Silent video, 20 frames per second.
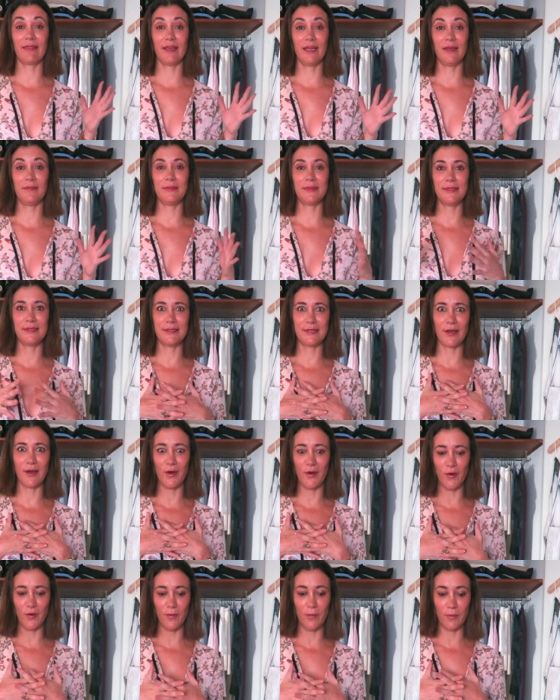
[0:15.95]
them
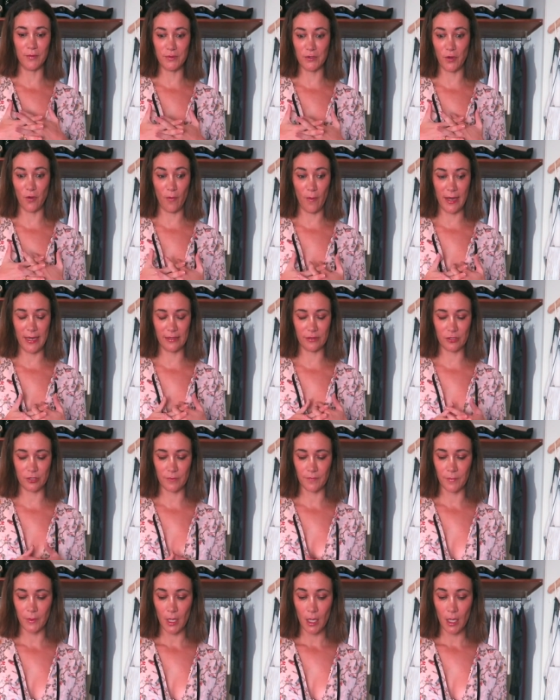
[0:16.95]
so so much